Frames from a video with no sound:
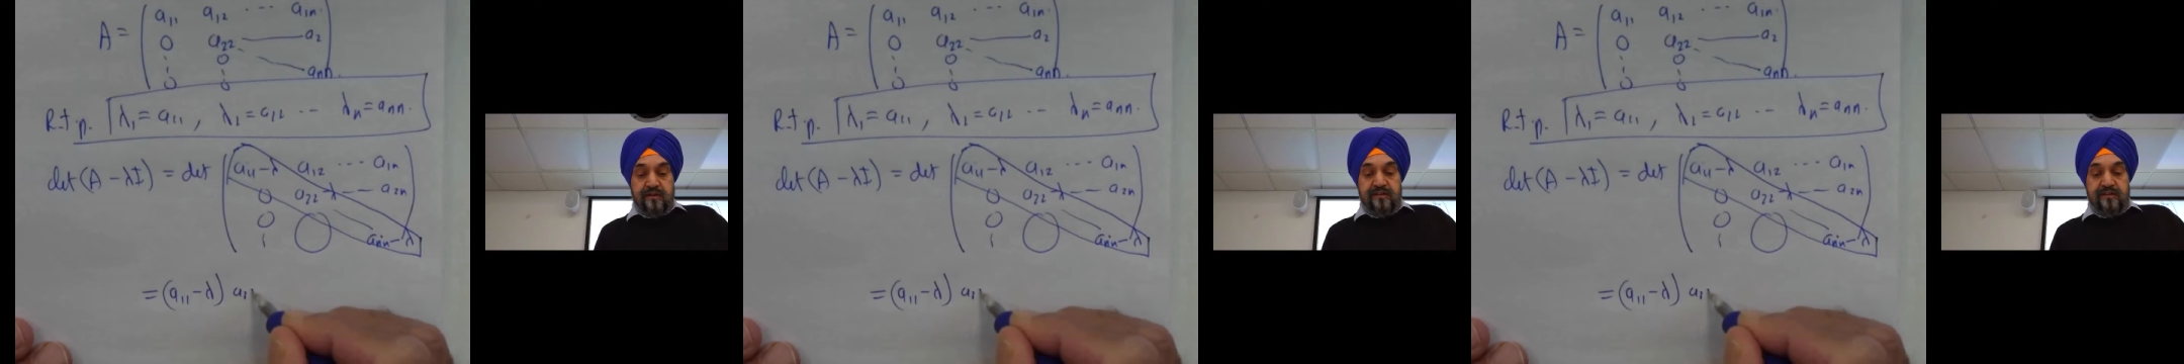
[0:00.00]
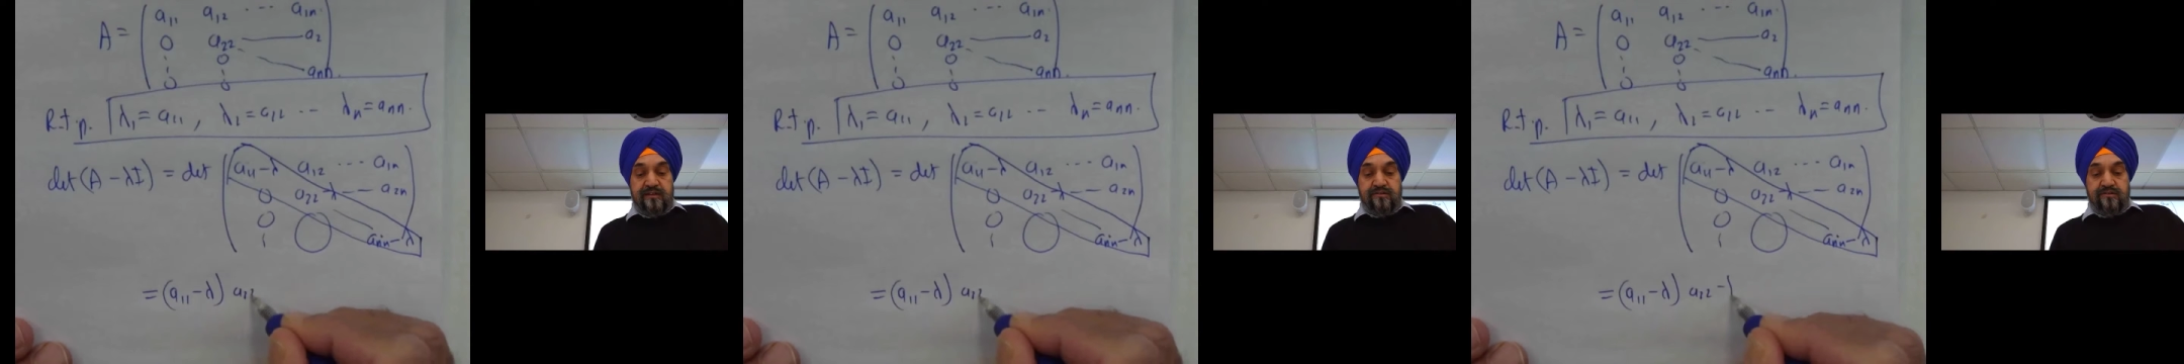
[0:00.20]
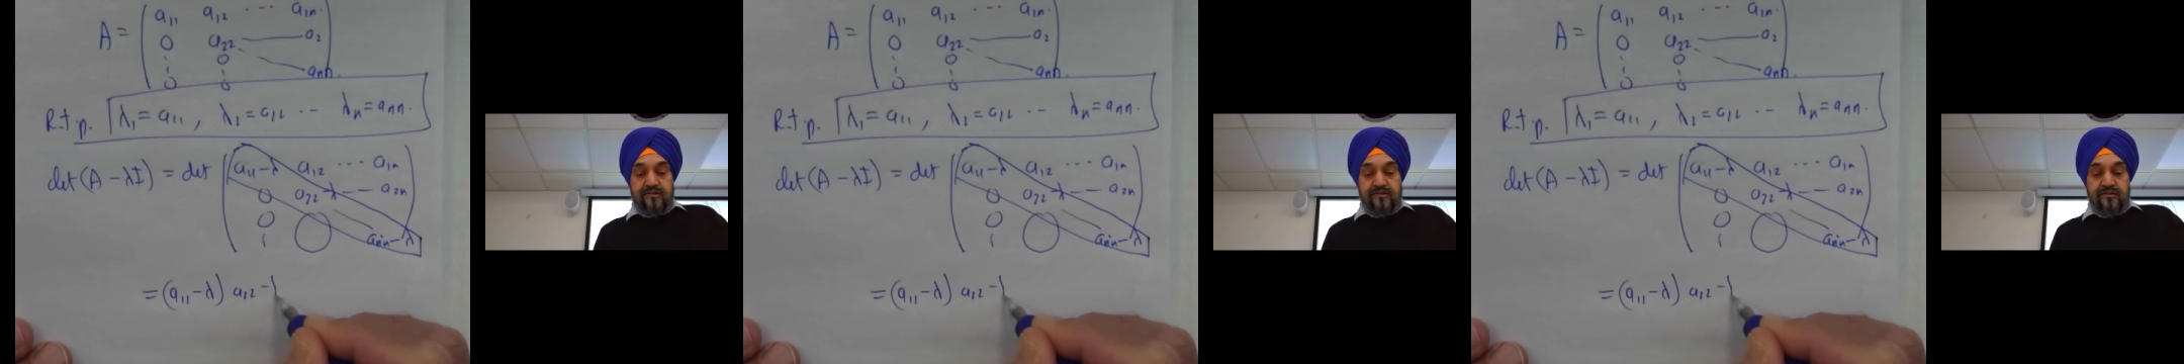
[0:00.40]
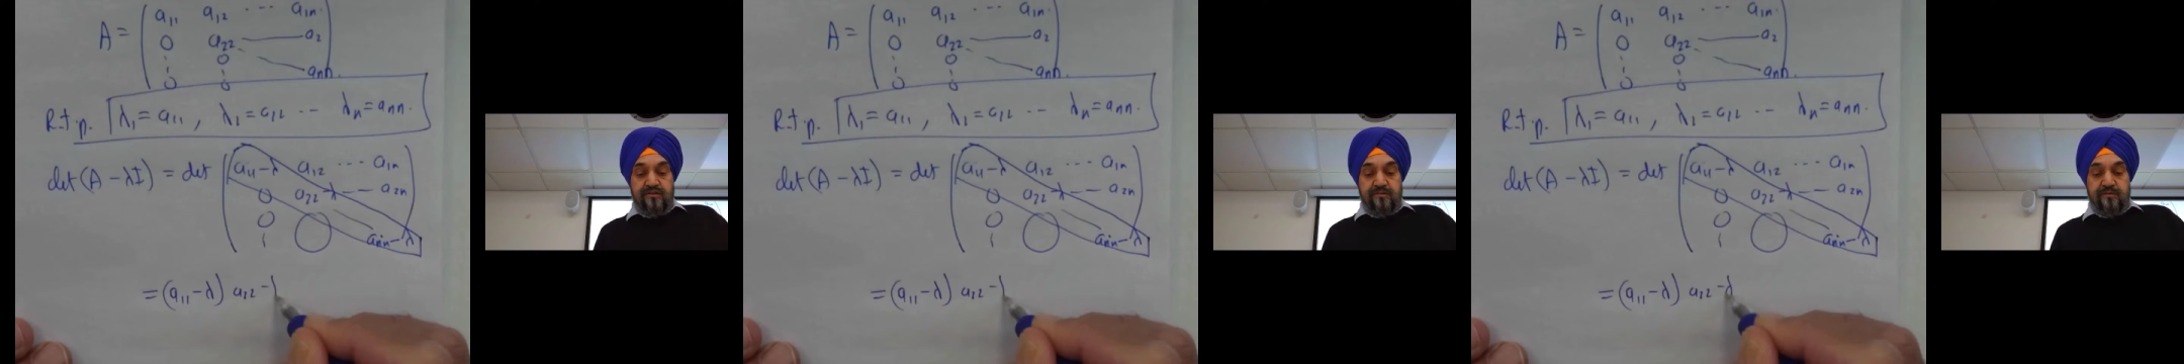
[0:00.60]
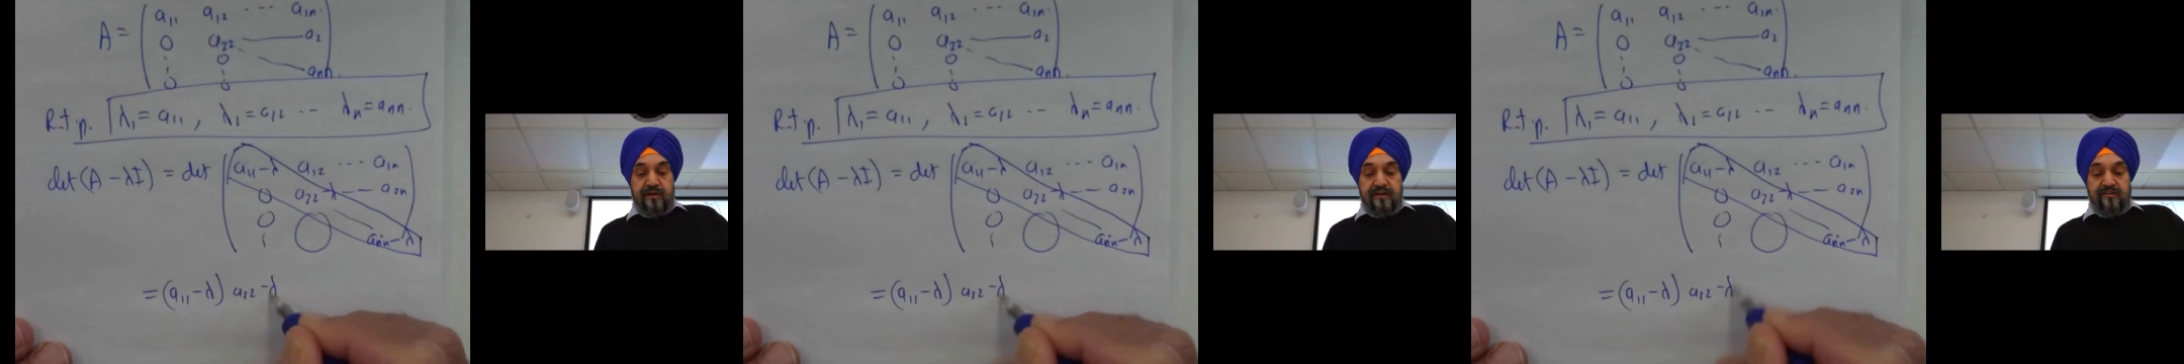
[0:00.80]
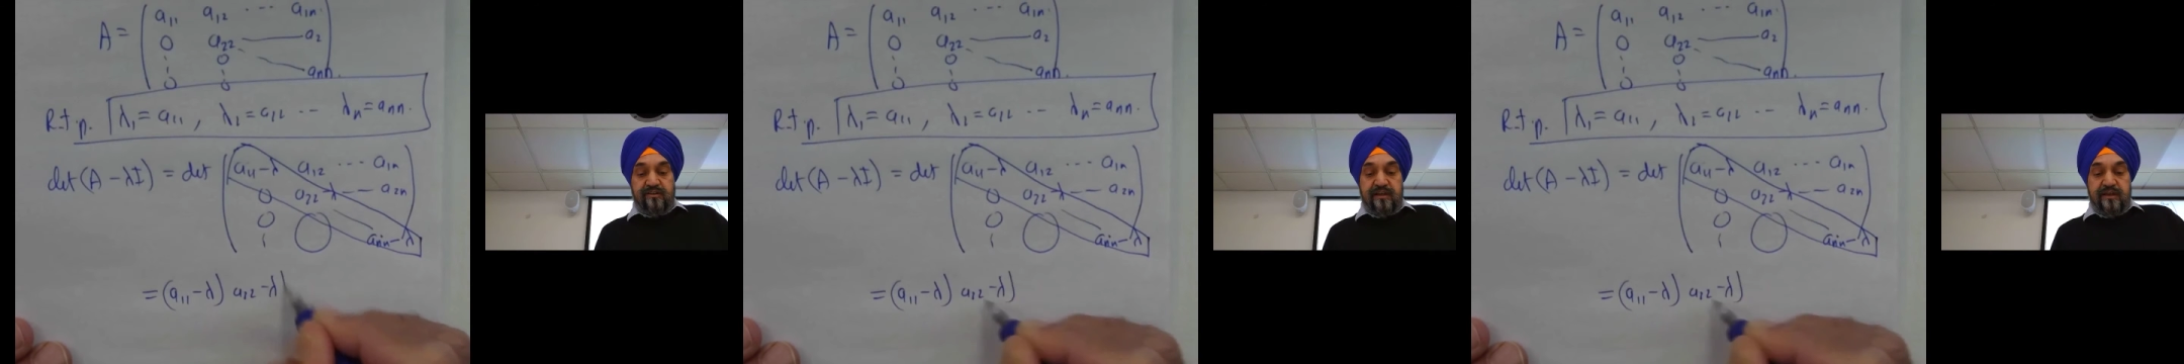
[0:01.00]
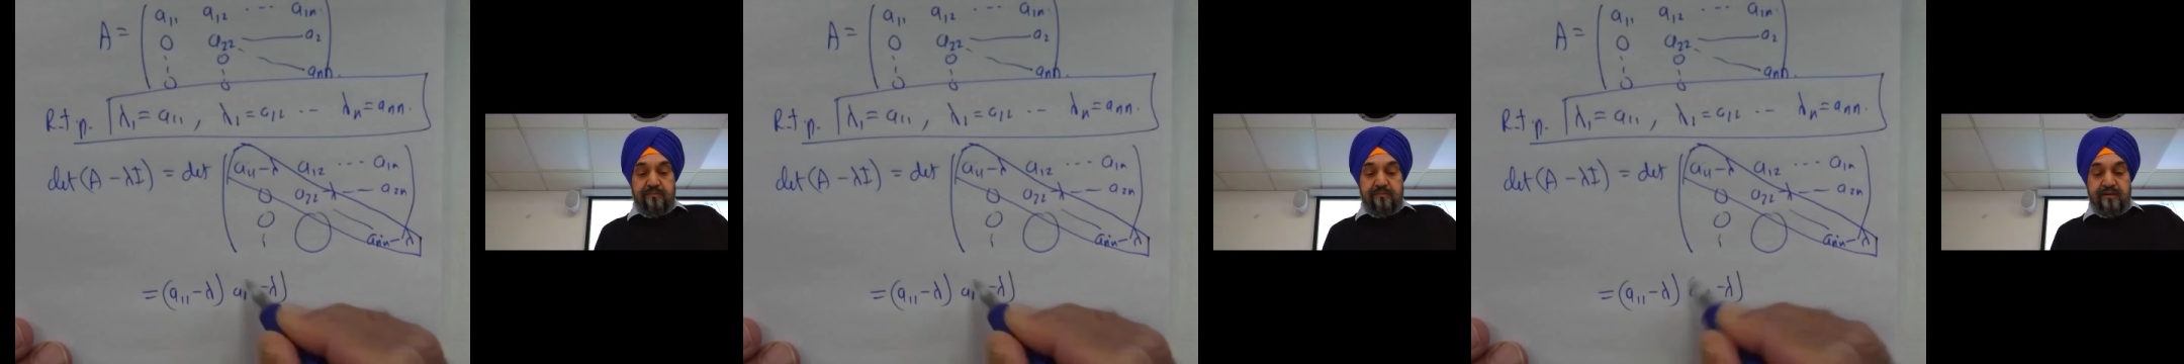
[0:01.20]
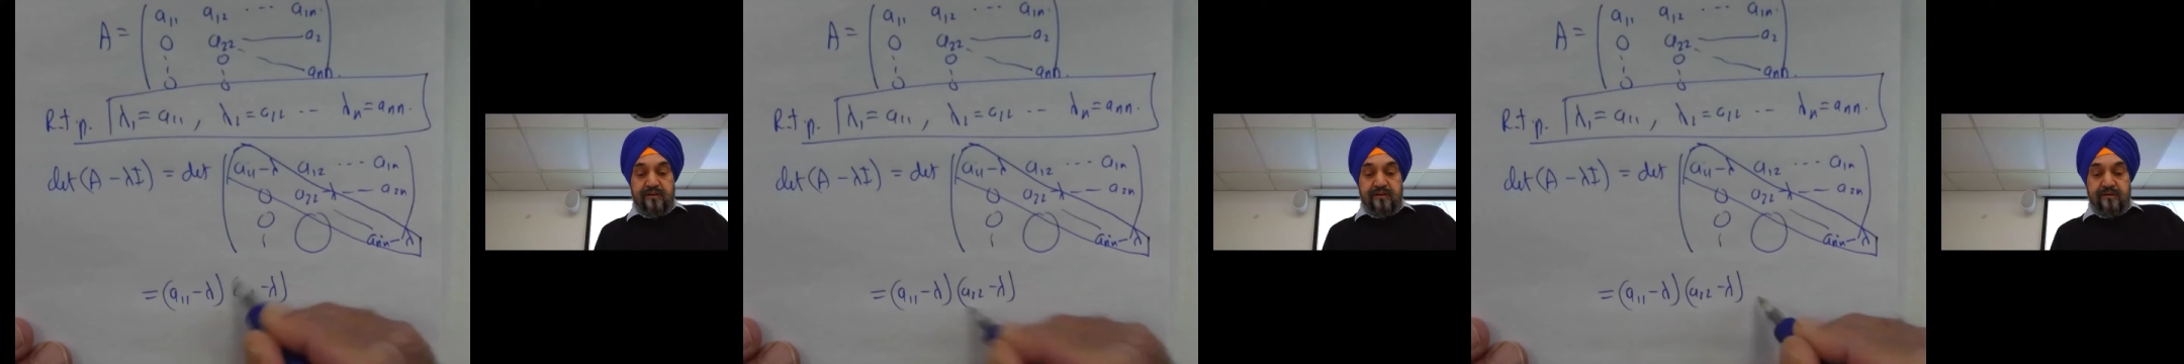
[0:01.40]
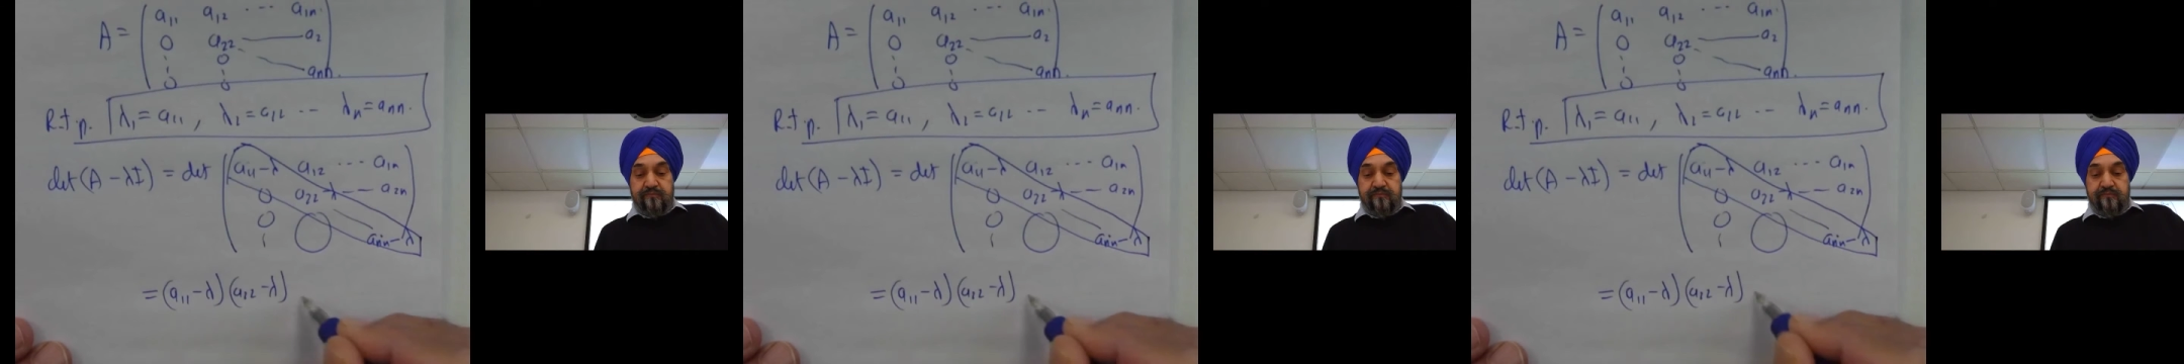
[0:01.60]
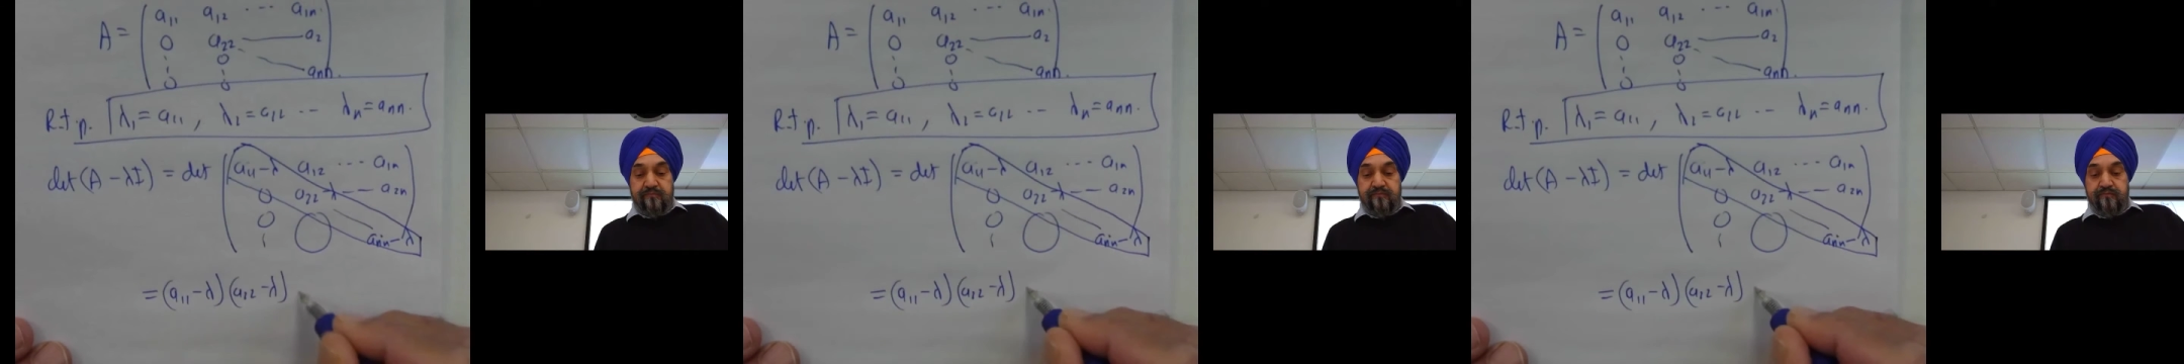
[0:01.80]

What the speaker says: A22 minus lambda,